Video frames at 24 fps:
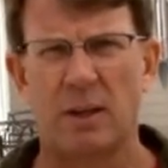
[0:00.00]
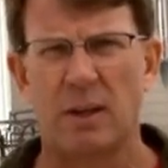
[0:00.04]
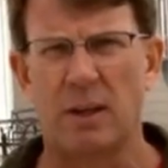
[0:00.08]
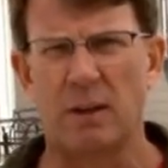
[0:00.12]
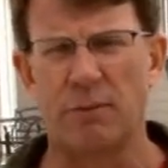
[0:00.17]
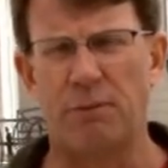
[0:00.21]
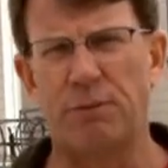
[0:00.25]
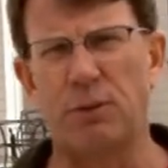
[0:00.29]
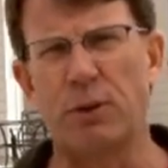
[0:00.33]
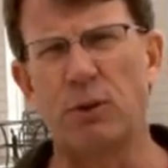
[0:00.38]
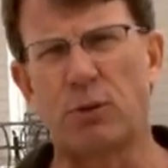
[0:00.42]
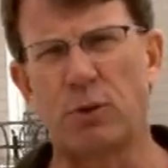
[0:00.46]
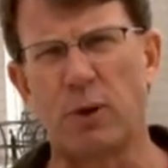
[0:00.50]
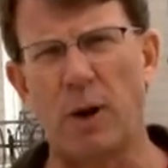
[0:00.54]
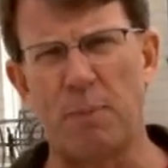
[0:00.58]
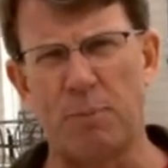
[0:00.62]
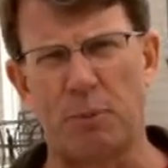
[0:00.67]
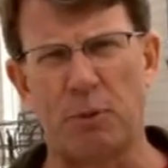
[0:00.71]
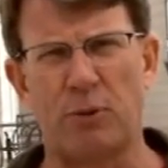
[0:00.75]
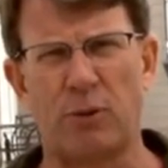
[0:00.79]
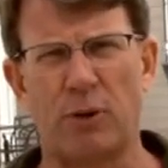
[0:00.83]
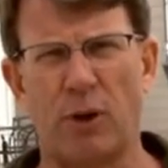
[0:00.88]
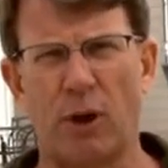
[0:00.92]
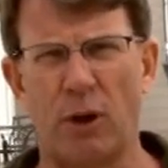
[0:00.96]
In future
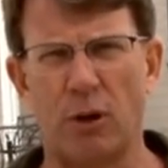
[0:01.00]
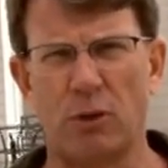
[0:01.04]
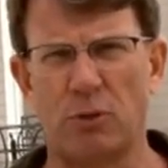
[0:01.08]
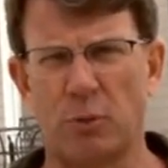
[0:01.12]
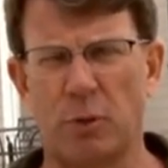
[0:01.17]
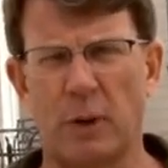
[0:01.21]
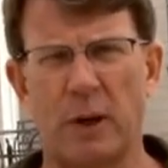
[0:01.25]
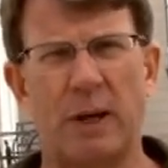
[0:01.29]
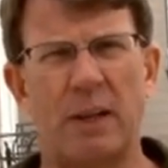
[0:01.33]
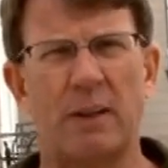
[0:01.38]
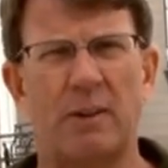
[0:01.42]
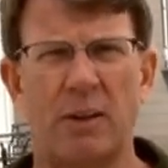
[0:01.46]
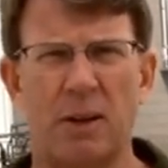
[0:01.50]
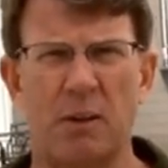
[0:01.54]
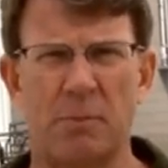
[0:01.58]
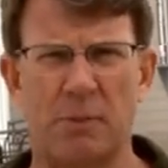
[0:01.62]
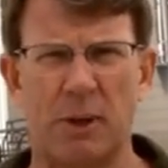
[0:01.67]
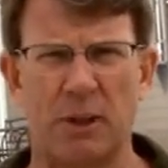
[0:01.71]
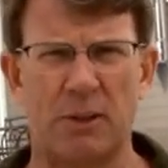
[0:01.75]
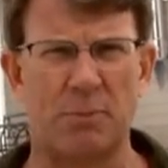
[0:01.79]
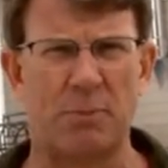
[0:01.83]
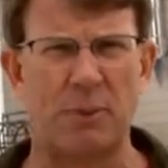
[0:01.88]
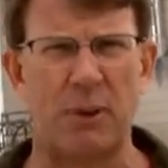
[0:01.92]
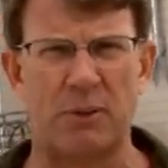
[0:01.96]
episodes, we're going to dig
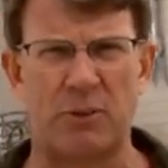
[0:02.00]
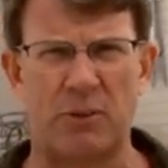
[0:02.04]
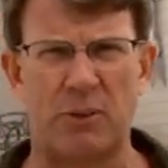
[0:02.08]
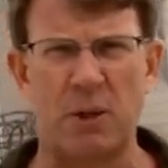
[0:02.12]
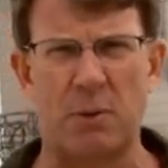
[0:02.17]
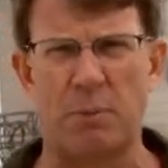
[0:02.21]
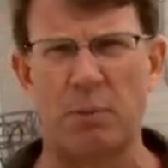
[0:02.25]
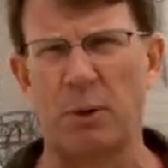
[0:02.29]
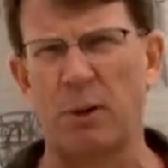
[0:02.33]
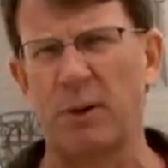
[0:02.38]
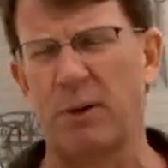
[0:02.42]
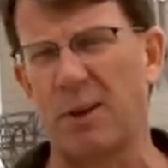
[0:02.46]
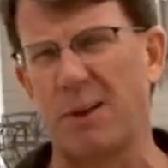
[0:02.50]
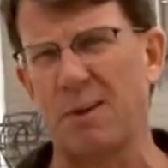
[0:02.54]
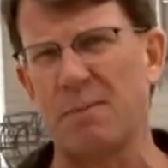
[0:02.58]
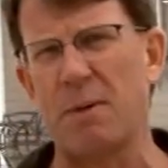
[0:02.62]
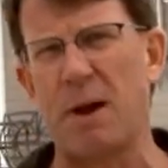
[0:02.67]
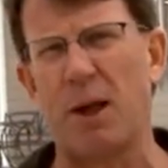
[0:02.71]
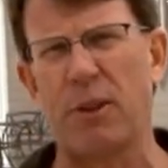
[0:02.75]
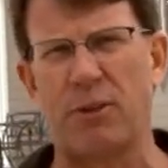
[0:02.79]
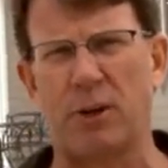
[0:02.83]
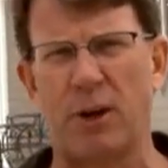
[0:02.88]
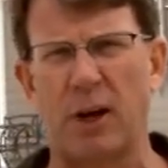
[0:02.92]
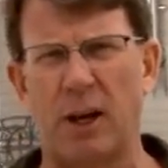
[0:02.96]
much, much deeper into the
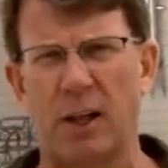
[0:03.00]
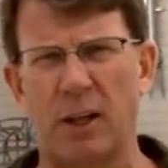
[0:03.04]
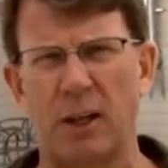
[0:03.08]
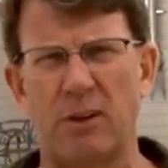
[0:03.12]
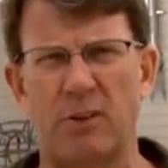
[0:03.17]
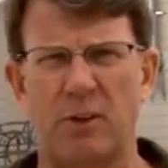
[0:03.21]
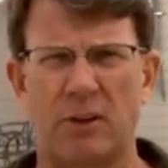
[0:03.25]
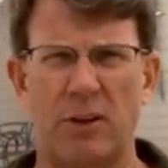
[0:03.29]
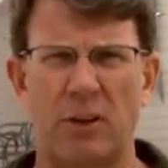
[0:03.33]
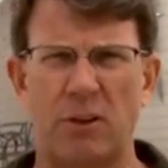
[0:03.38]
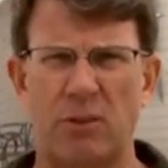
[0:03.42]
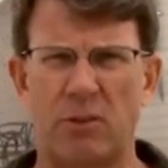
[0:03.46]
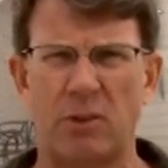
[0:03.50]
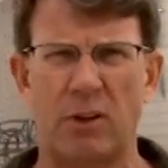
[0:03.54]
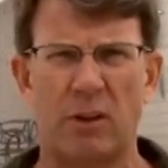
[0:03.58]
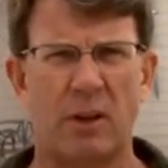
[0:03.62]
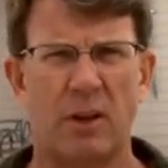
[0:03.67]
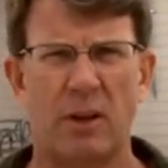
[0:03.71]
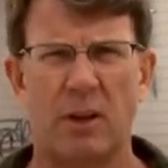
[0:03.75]
methodologies,